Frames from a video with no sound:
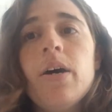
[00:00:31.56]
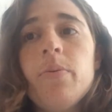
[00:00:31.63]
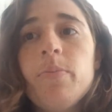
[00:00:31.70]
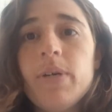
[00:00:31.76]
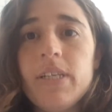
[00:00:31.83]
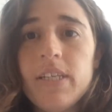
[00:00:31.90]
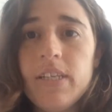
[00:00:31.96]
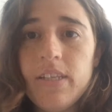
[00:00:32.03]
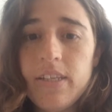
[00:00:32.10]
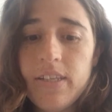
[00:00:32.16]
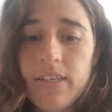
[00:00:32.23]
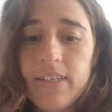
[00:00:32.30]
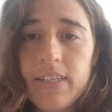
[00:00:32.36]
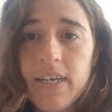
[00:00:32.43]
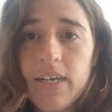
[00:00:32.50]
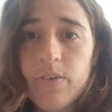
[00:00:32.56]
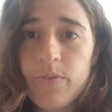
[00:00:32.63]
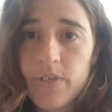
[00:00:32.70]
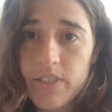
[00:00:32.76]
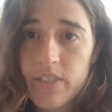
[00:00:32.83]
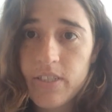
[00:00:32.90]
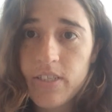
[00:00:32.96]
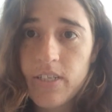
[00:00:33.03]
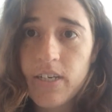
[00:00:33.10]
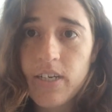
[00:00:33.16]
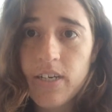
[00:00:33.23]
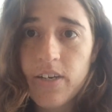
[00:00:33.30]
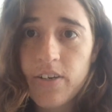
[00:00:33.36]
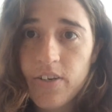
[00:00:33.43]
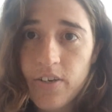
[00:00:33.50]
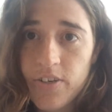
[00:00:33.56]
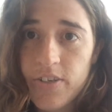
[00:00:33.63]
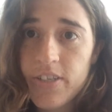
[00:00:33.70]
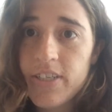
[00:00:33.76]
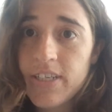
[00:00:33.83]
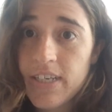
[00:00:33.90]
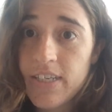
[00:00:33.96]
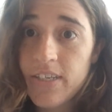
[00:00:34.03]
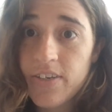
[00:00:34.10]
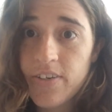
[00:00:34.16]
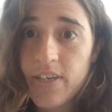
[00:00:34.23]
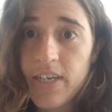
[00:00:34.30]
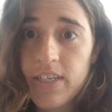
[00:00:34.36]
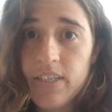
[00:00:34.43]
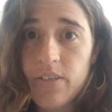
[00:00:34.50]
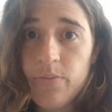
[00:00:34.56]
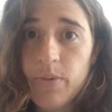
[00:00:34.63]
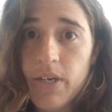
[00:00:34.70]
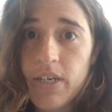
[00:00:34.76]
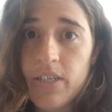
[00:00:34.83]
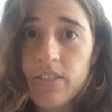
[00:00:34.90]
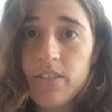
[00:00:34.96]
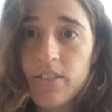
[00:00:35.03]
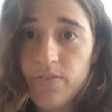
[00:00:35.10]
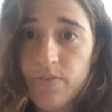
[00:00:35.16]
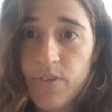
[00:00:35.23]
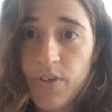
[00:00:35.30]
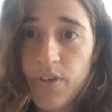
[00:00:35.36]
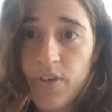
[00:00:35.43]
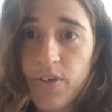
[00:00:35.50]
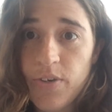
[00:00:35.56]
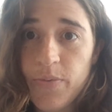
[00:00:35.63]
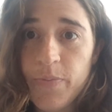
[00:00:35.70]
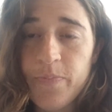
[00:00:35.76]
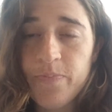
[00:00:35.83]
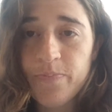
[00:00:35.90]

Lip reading: But the tag was originally created by Steve Donohue.